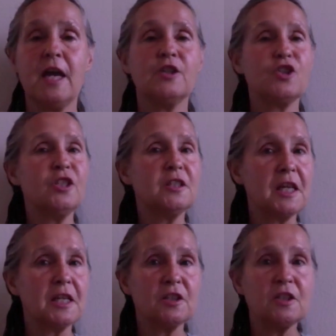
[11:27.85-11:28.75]
And she's
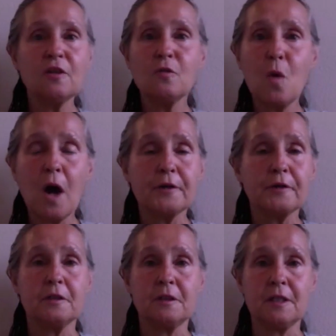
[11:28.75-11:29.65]
testing the
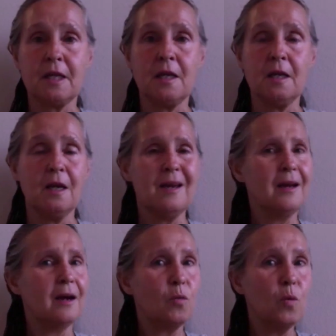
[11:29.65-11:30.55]
water to see,
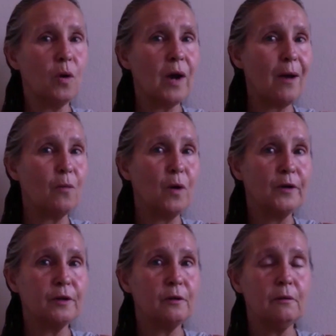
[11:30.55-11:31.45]

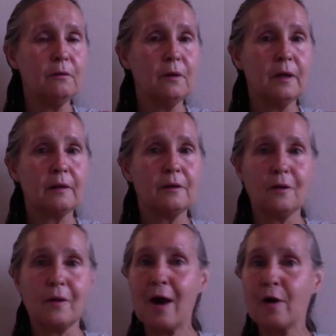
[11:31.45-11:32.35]
what are you,
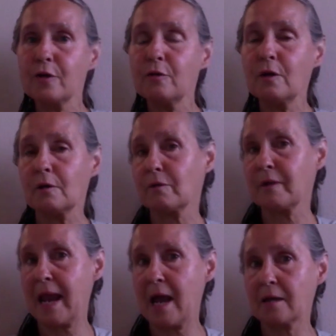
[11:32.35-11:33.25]
how are you going to
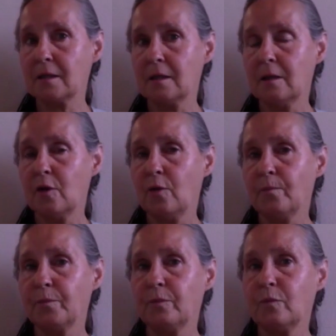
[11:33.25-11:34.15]
react?
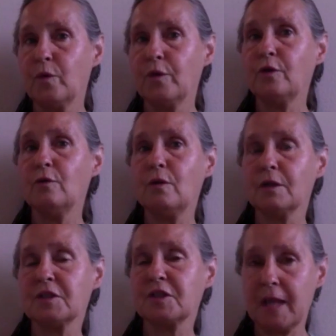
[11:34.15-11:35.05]
What are you
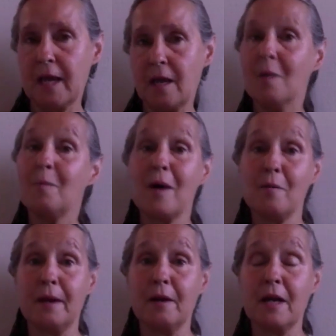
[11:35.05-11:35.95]
going to say
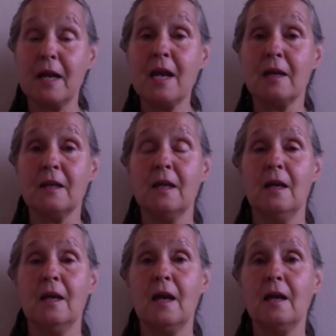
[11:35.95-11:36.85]
about Mary
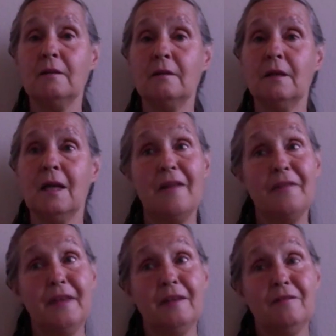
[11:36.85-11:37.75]
Ann?
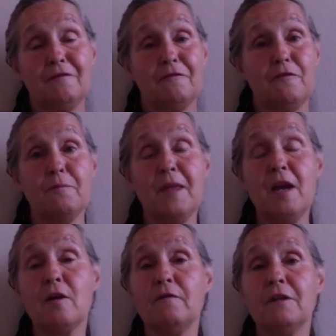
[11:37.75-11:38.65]
And then from
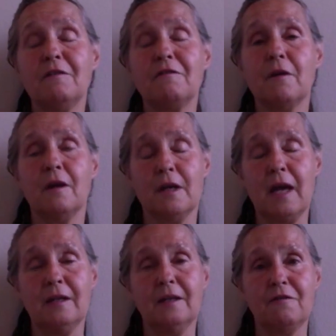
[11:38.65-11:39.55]
there, even if
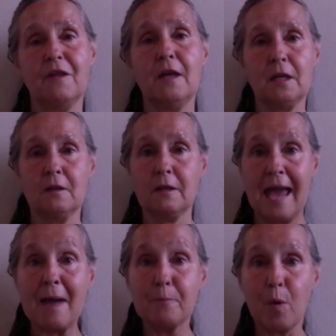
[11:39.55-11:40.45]
they get
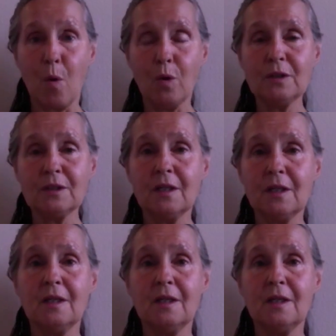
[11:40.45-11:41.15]
that bold